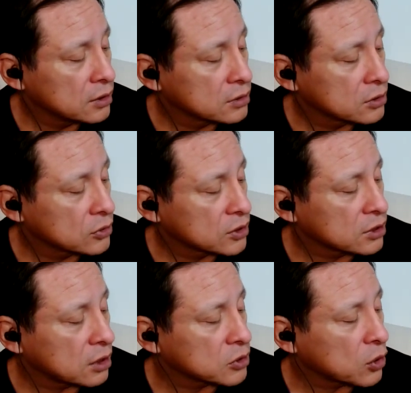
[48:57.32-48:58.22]
so
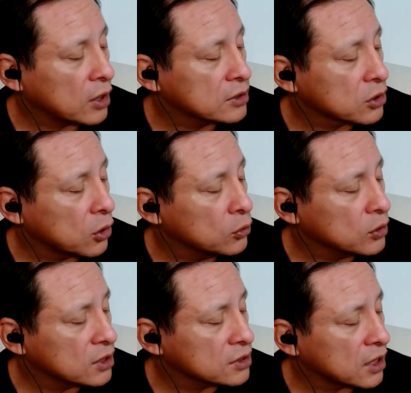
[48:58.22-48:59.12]
St. Thomas Aquinas' own
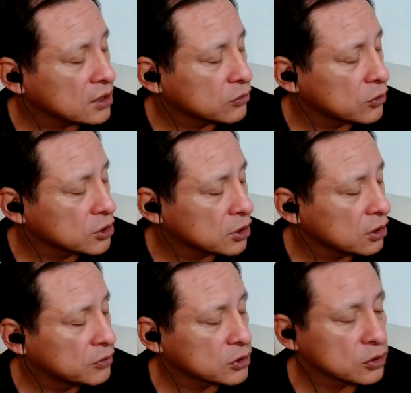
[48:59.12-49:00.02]
concise version
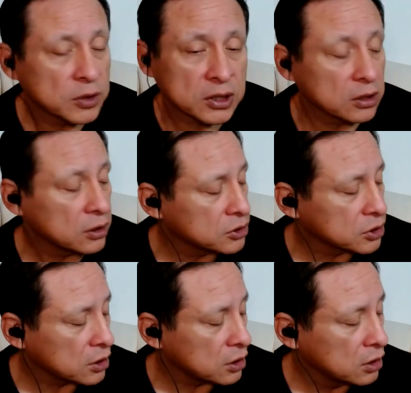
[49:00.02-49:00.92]
of his Summa
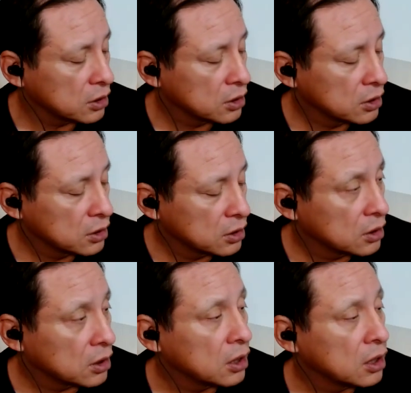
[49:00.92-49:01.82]
Theologica.
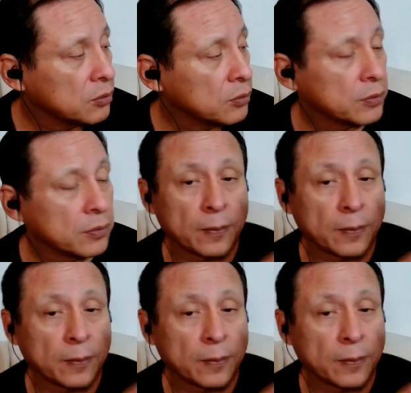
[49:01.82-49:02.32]
Um,